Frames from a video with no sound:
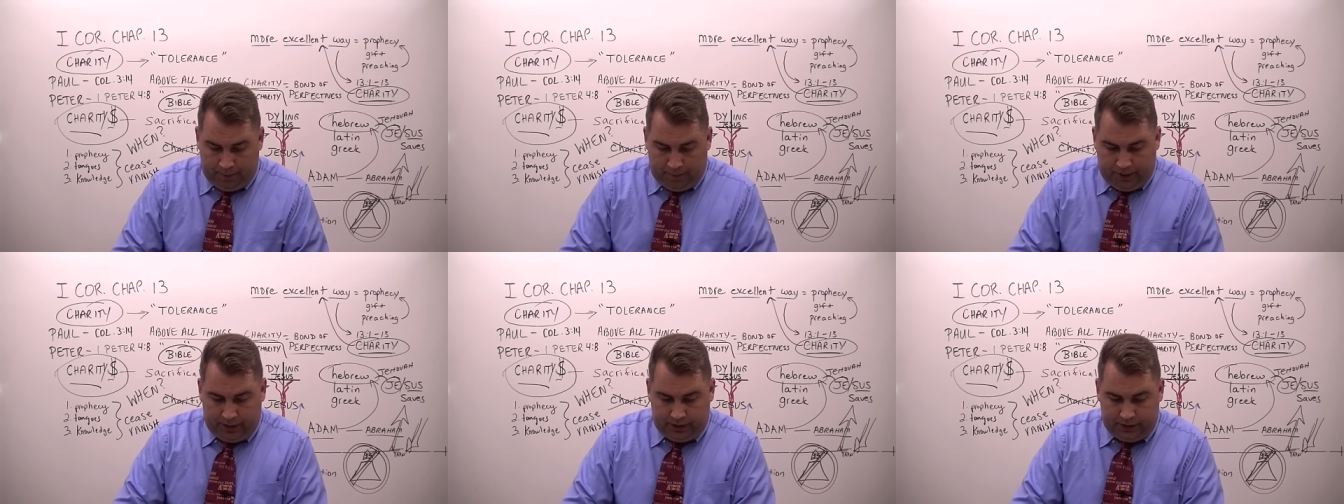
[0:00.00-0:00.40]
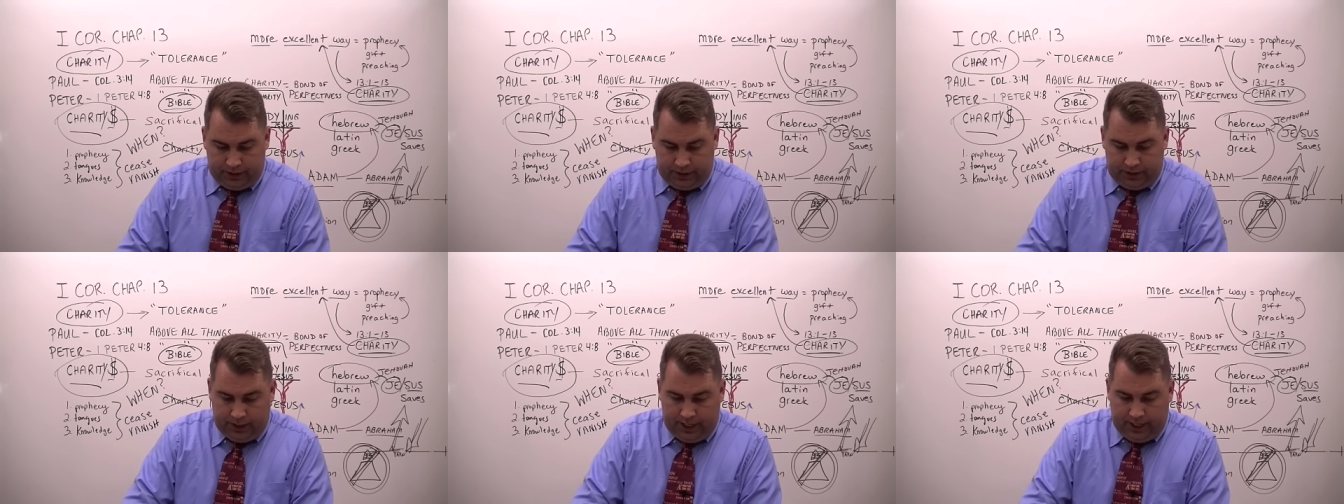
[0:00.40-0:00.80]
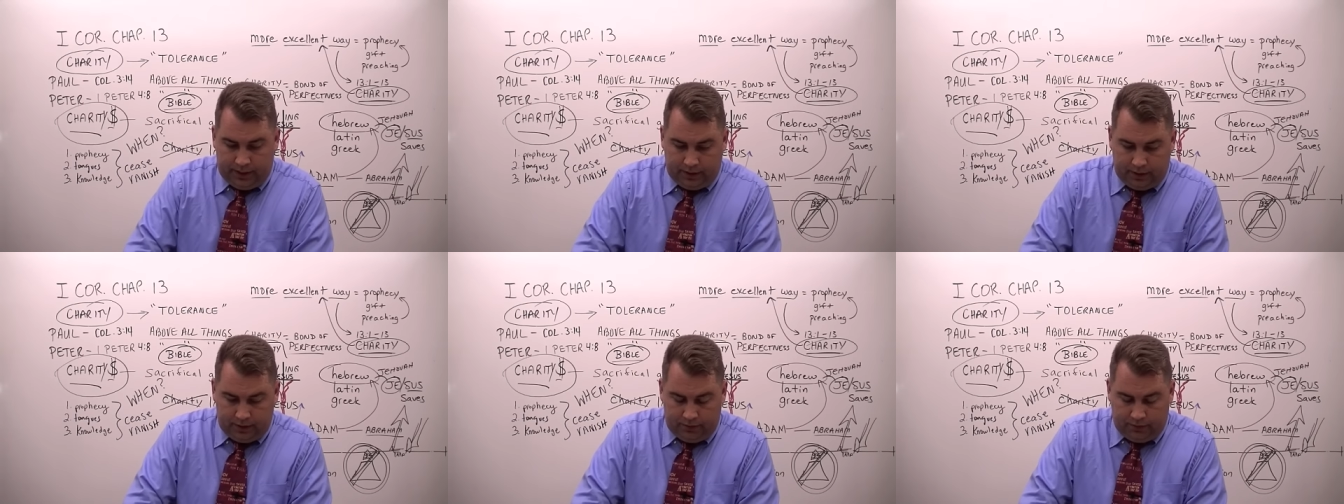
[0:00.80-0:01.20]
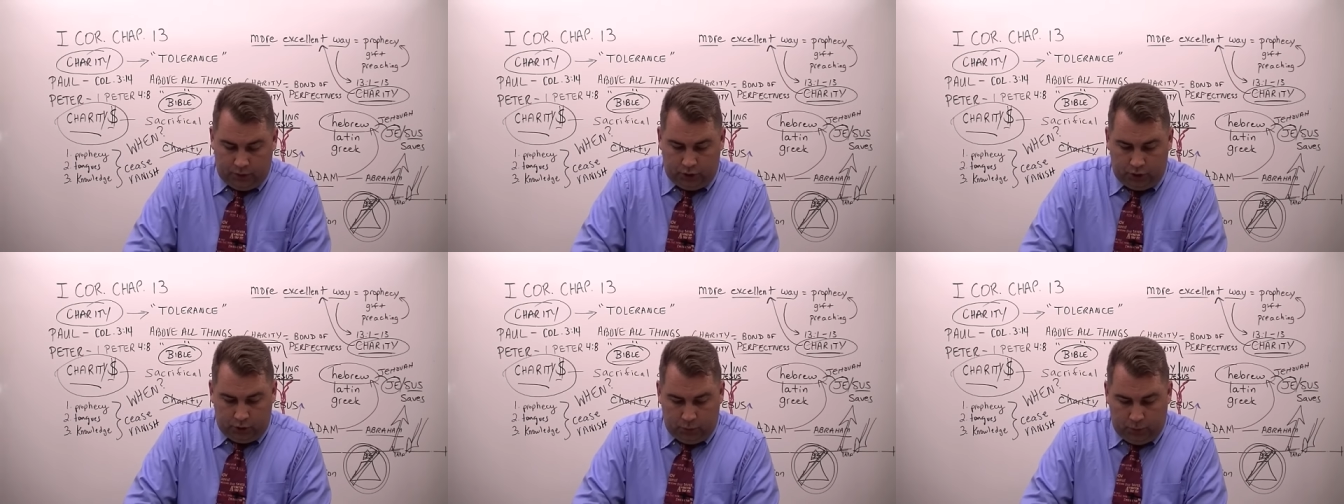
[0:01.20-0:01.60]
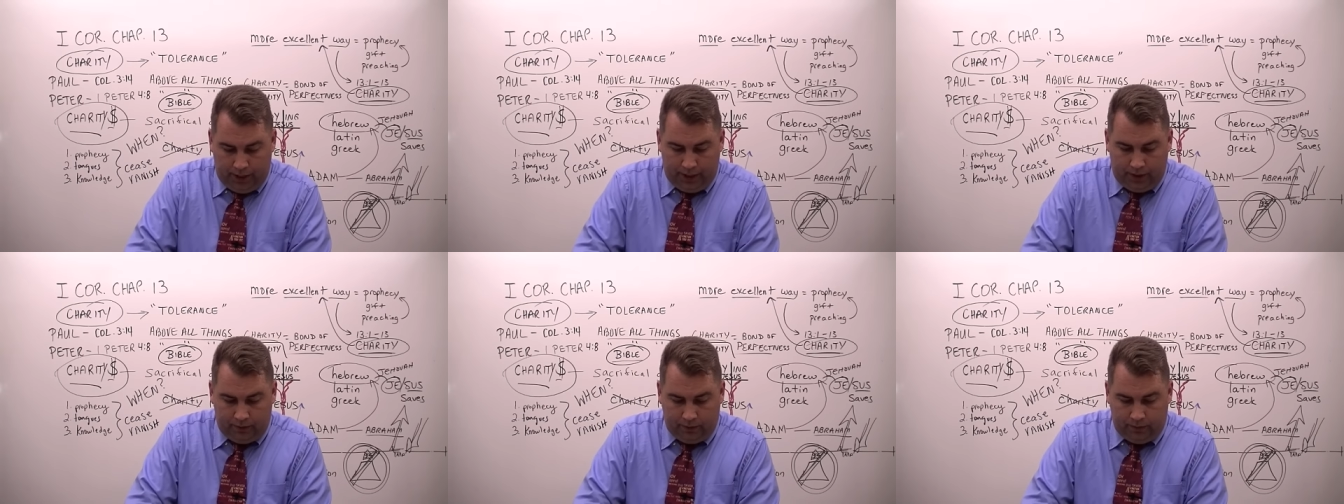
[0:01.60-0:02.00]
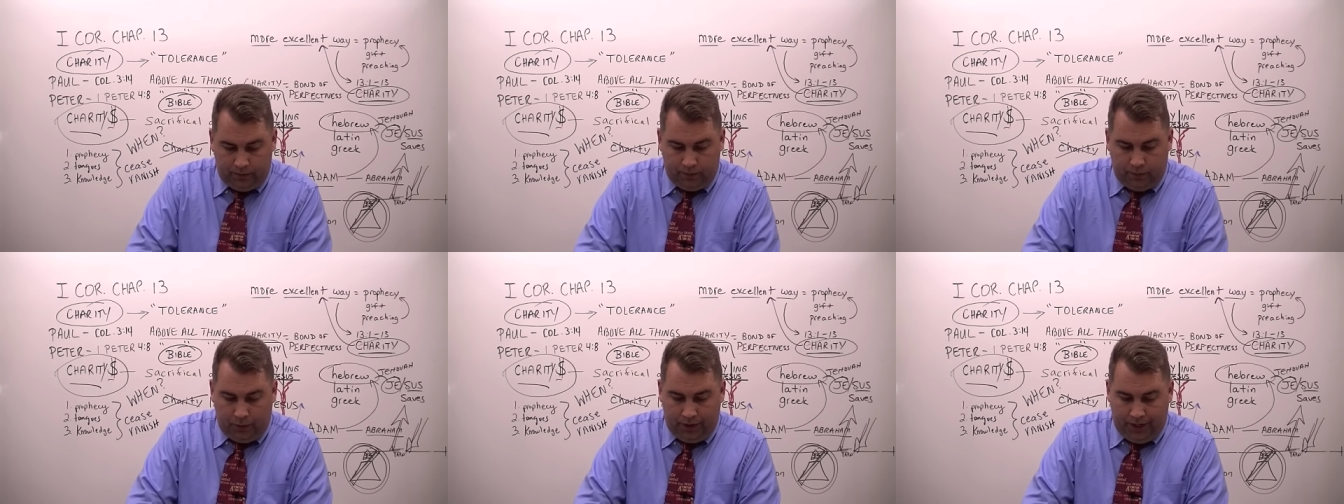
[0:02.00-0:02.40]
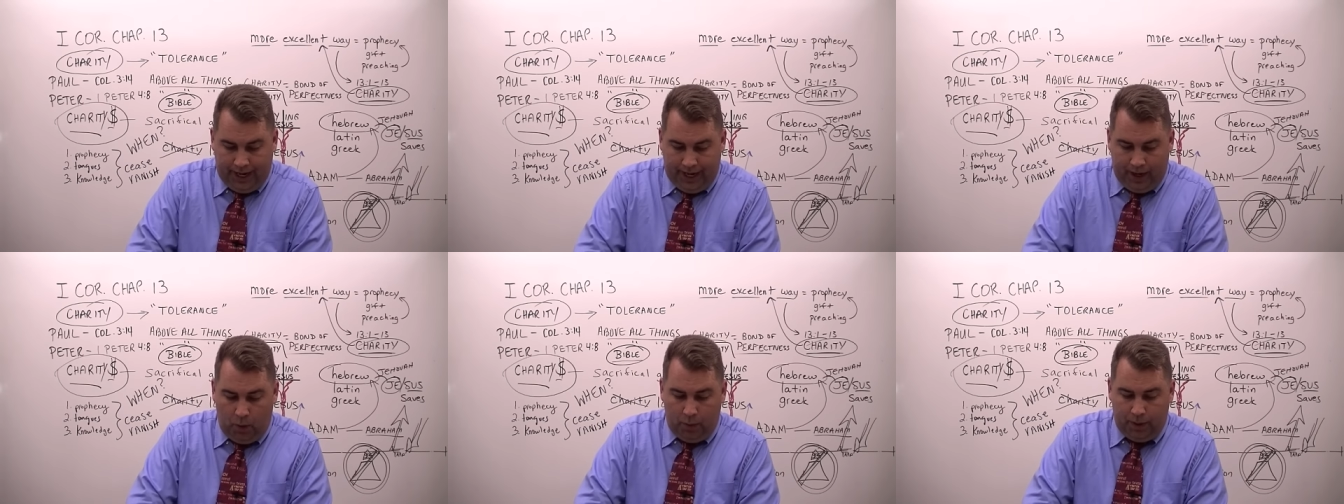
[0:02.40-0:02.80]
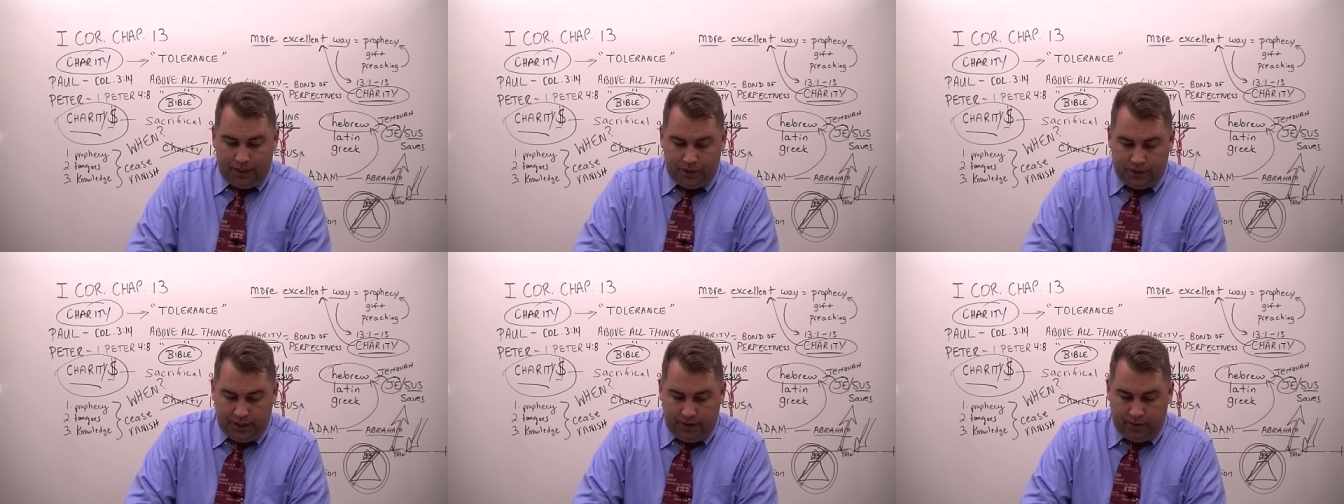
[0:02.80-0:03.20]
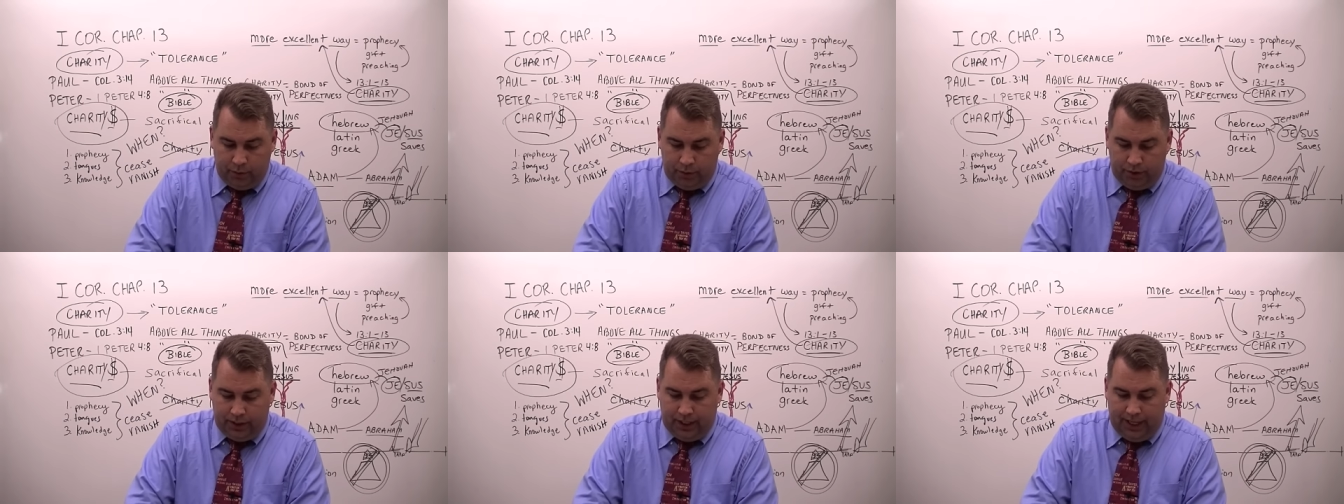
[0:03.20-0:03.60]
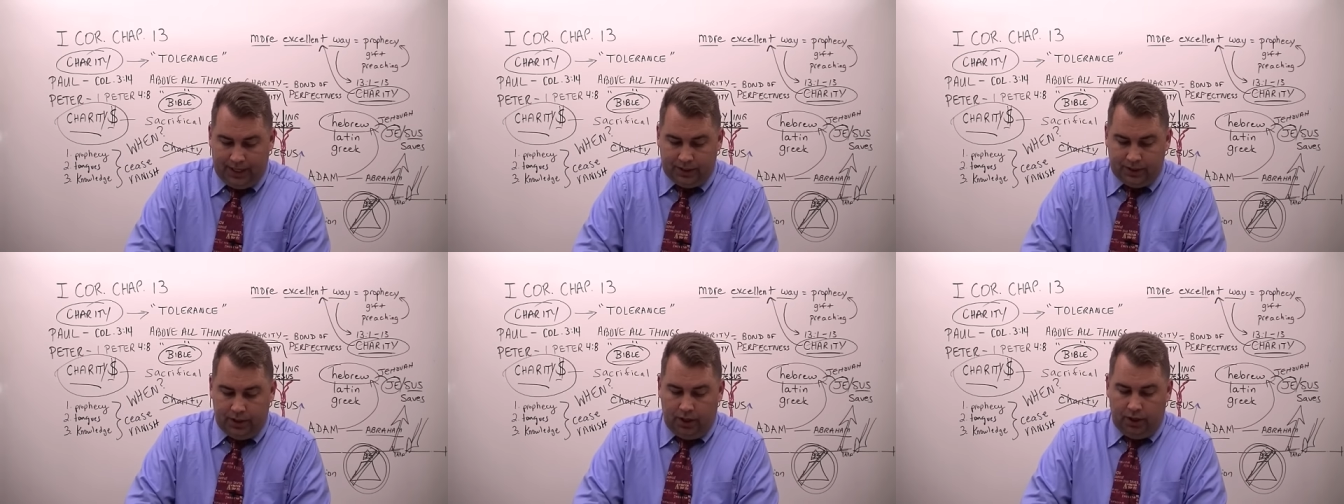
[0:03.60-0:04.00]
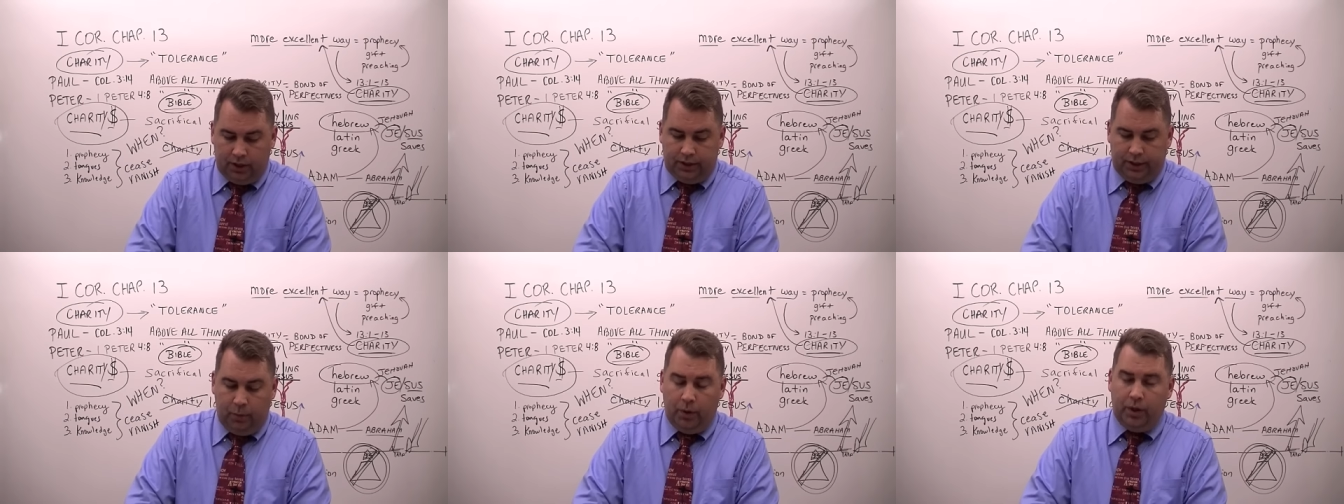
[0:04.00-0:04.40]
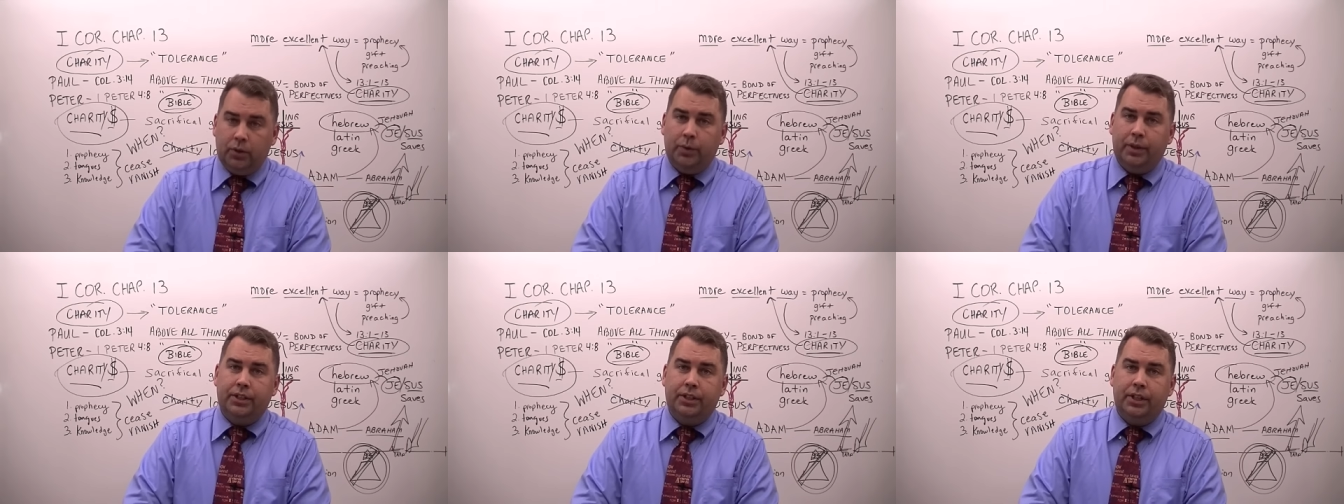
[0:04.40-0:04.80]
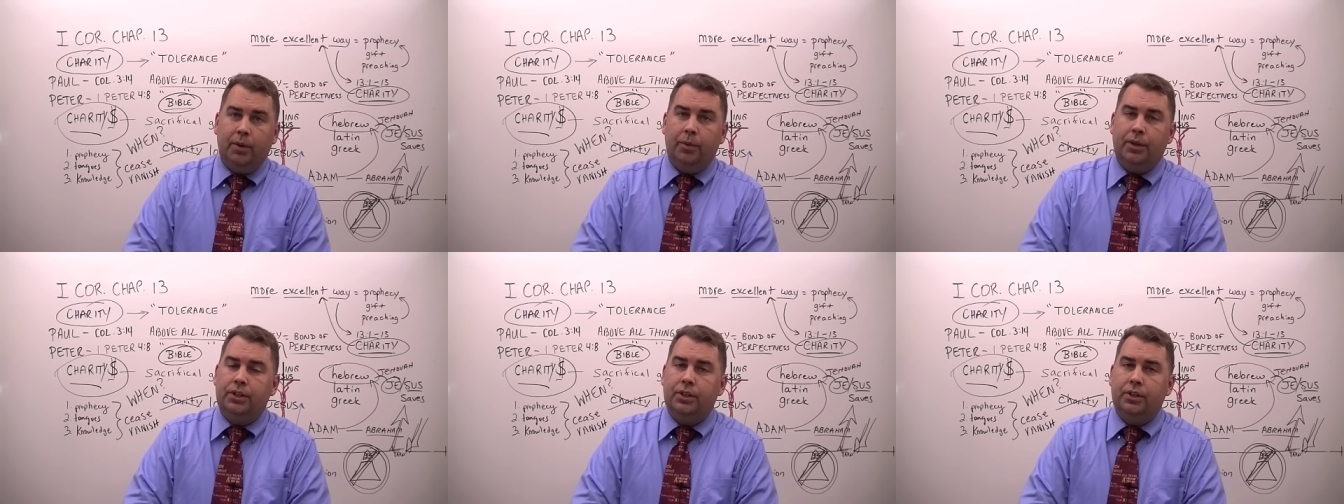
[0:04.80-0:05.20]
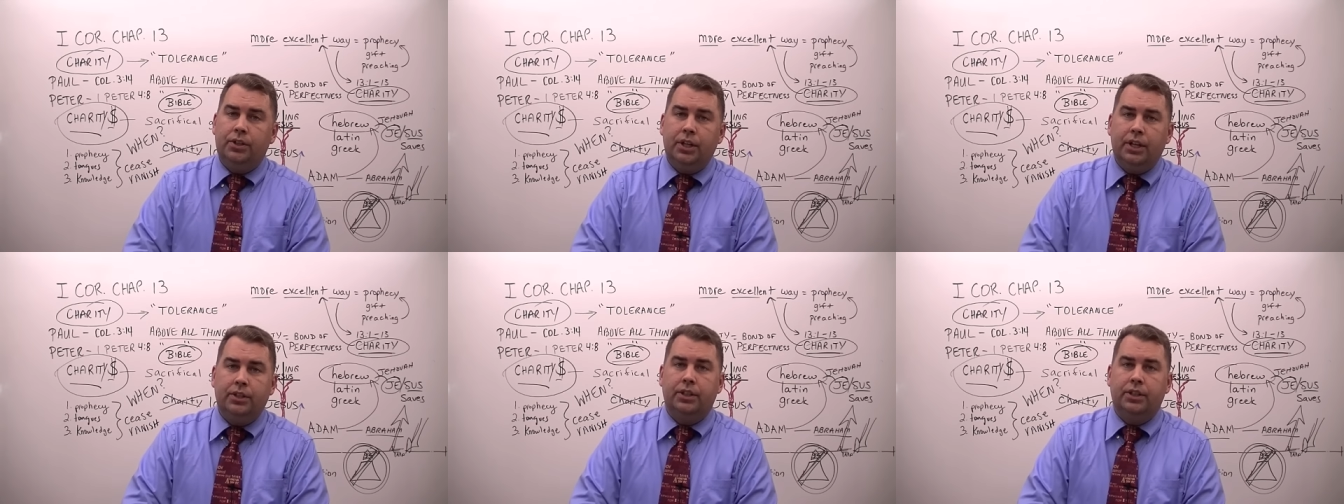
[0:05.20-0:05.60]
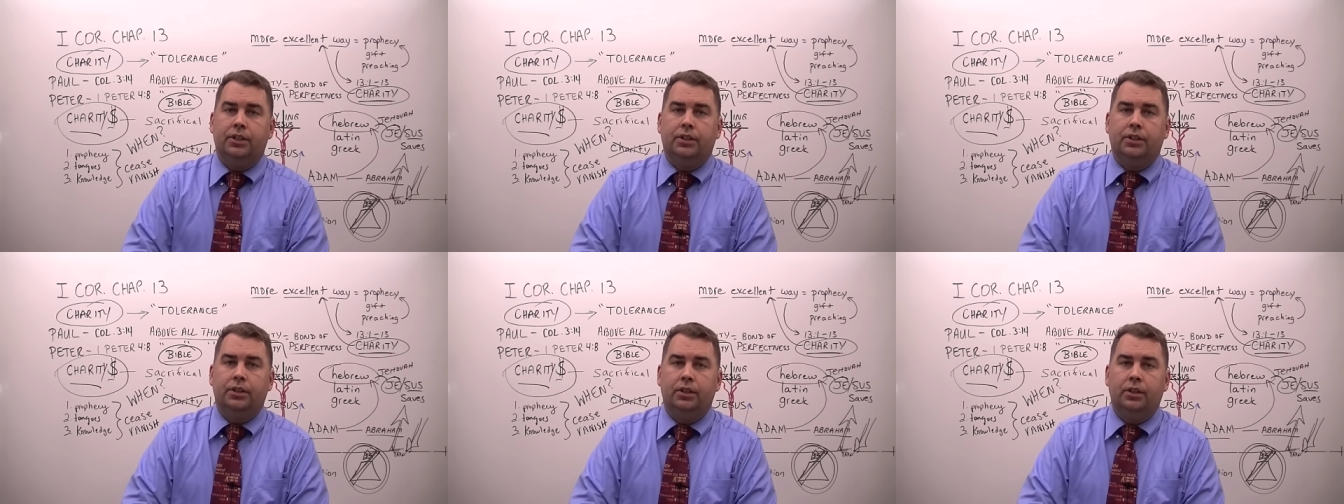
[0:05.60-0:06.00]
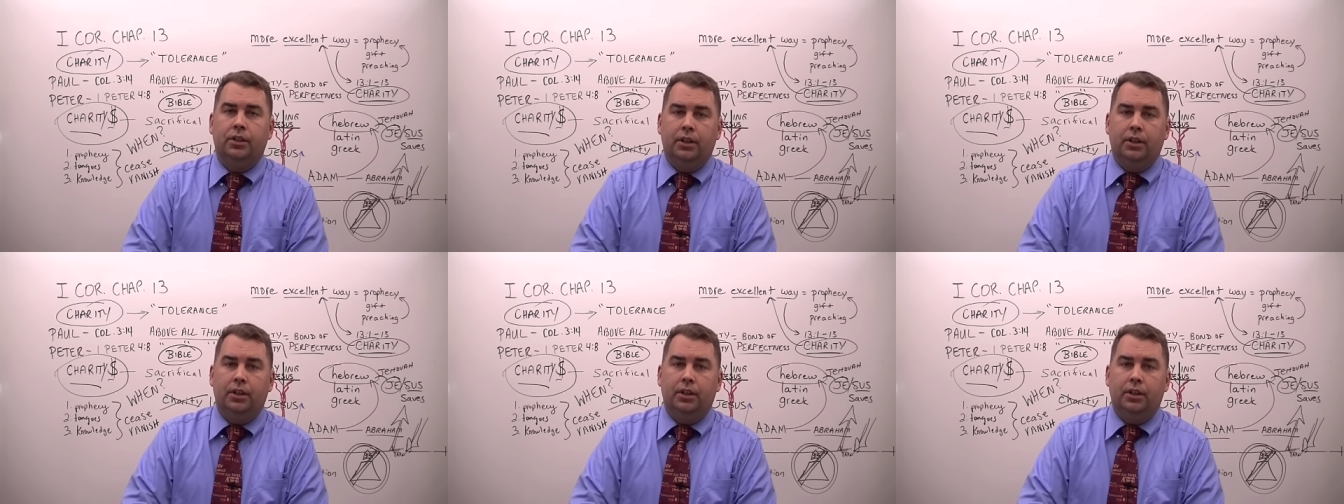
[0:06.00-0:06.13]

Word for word: Because he says, verse 12, For now we see through a glass darkly. What do we see? We see Jesus.